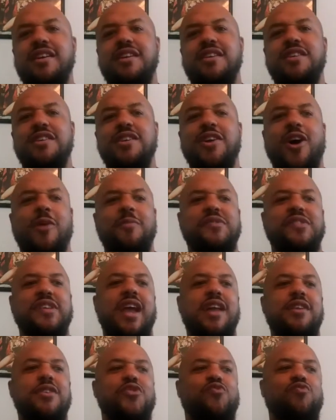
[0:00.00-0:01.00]
you know what I'm
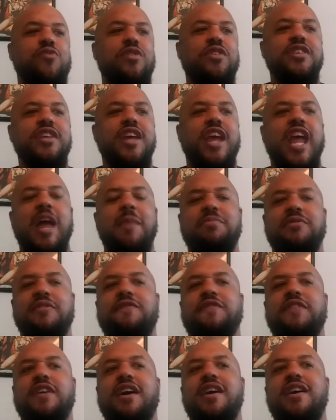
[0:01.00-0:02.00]
saying, just really
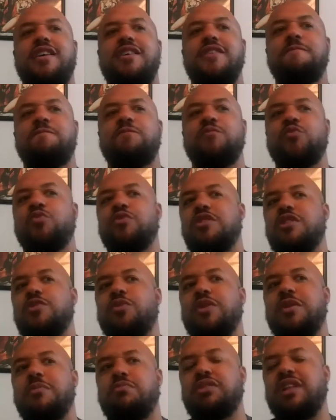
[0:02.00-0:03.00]
amplifying
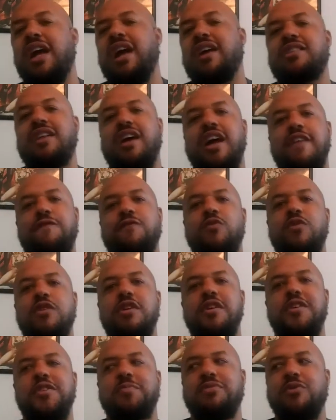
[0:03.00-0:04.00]
what black life
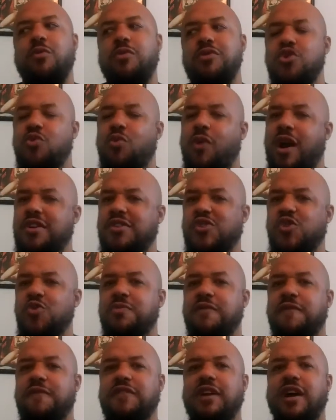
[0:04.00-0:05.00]
was. But when you watch
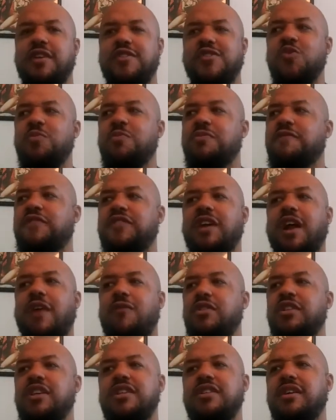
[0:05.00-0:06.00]
Superfly, Superfly
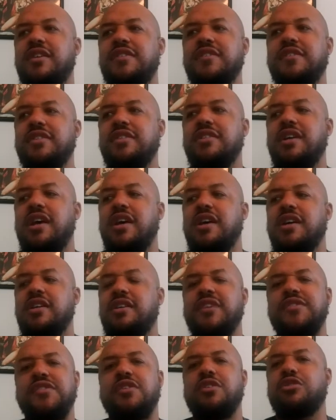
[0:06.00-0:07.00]
really
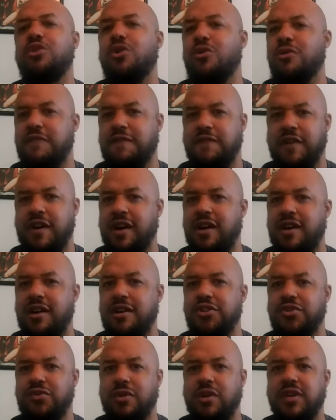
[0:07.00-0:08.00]
doesn't glorify
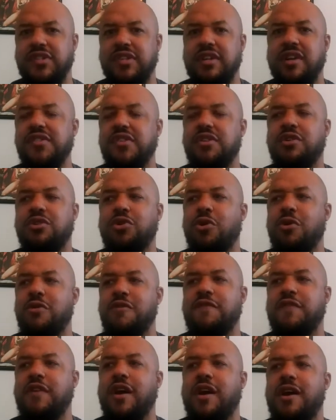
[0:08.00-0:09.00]
drugs, it doesn't
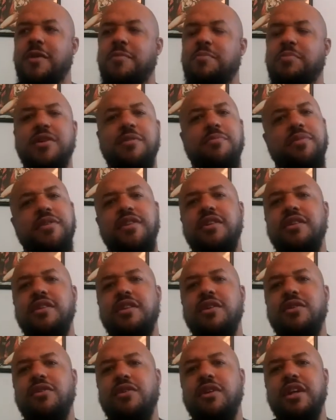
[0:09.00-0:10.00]
glorify pimping
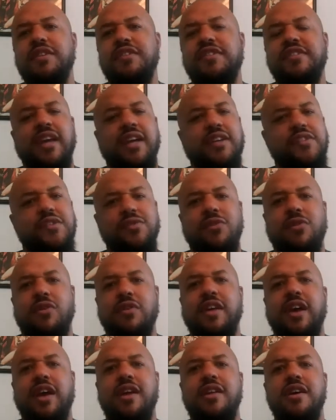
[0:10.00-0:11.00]
and sex and all
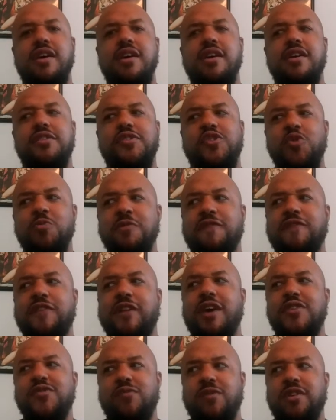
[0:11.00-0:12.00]
that.
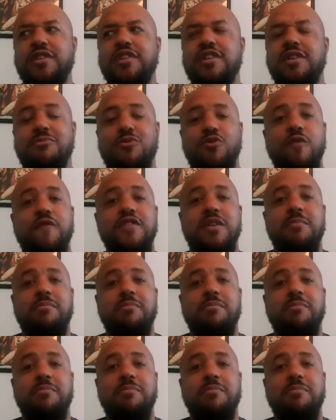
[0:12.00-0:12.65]
Superfly is really a movie